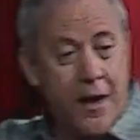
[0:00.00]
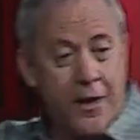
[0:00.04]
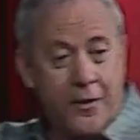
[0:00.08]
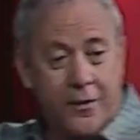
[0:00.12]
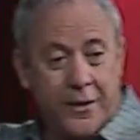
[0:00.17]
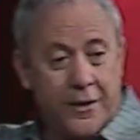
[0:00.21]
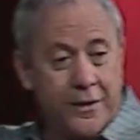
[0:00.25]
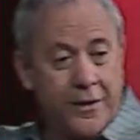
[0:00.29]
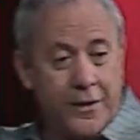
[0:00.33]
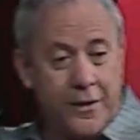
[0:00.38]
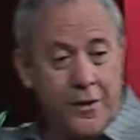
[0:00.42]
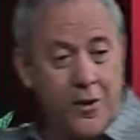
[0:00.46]
out
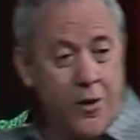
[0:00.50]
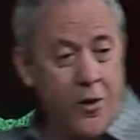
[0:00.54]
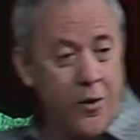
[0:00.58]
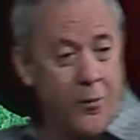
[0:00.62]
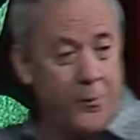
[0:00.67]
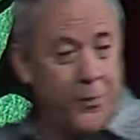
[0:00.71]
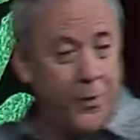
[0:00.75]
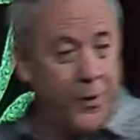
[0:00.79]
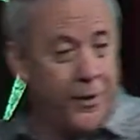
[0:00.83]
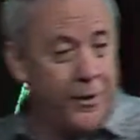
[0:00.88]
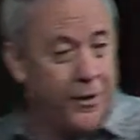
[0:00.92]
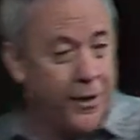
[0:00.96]
in the
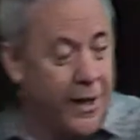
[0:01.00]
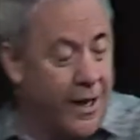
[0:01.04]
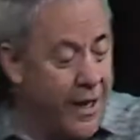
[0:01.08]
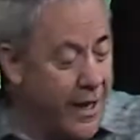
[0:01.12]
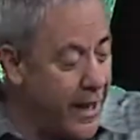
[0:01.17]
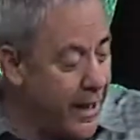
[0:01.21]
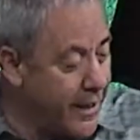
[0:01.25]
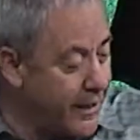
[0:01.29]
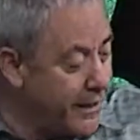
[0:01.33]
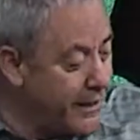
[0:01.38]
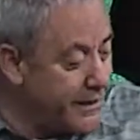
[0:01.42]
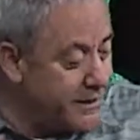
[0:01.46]
open
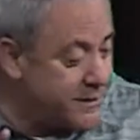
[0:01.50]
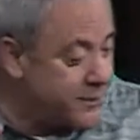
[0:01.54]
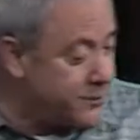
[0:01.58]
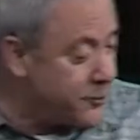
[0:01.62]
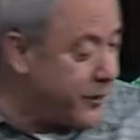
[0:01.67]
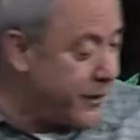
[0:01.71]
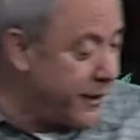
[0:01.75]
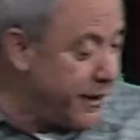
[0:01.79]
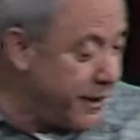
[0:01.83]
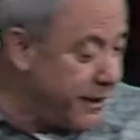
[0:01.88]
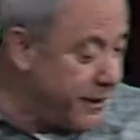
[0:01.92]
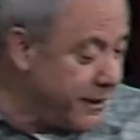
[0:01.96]
and he's
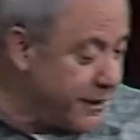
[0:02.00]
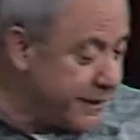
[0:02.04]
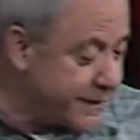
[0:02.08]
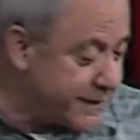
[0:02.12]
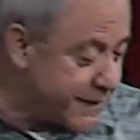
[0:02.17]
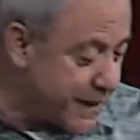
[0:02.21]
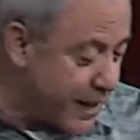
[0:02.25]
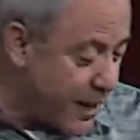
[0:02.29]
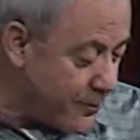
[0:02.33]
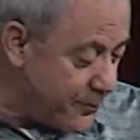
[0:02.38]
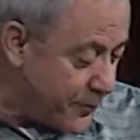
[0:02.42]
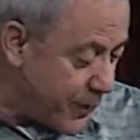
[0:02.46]
bringing
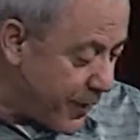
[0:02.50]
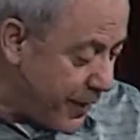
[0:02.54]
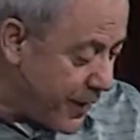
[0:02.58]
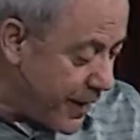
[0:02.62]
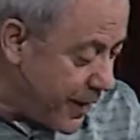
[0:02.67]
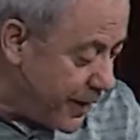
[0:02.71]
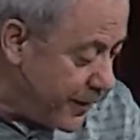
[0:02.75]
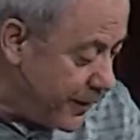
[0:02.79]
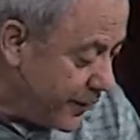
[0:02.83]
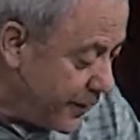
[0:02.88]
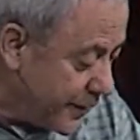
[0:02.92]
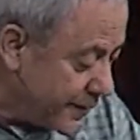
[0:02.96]
this up. And
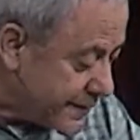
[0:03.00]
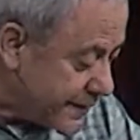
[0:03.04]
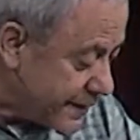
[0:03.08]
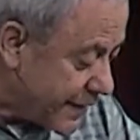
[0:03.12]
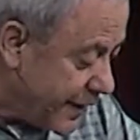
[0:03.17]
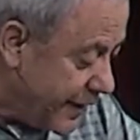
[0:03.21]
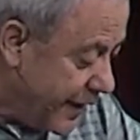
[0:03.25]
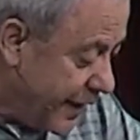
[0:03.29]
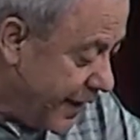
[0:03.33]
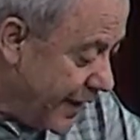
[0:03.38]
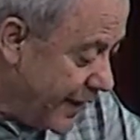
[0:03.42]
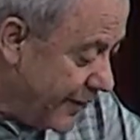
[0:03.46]
then listen,